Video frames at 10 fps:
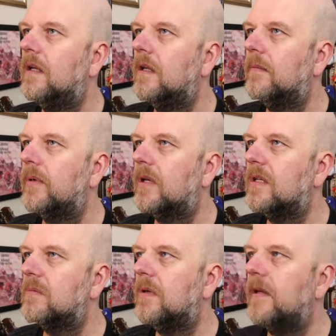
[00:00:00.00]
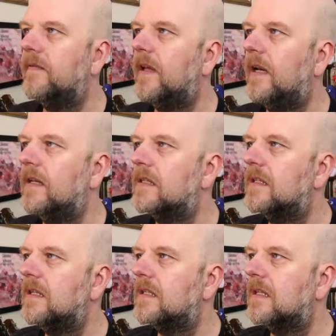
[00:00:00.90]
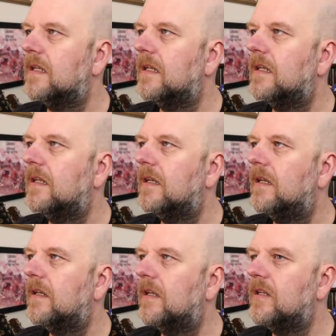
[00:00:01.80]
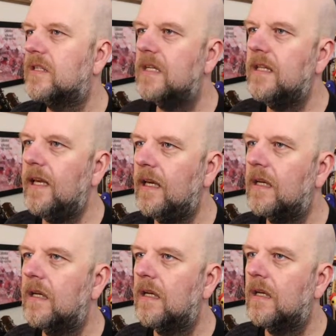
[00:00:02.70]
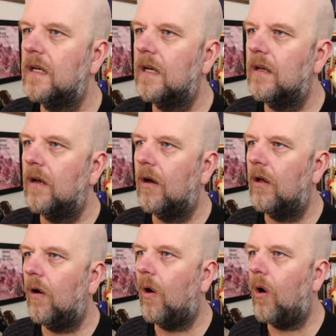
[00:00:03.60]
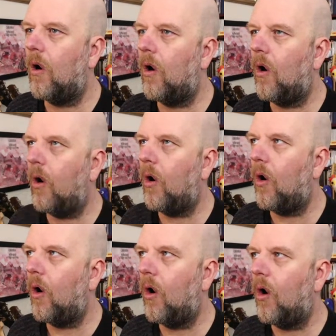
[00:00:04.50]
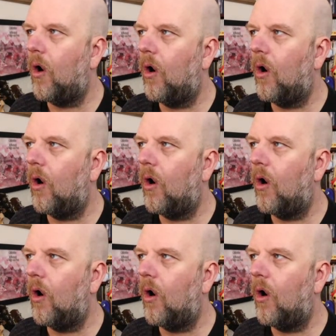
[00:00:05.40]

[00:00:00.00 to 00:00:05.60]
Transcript: Because what they've done is can you see that? Oh,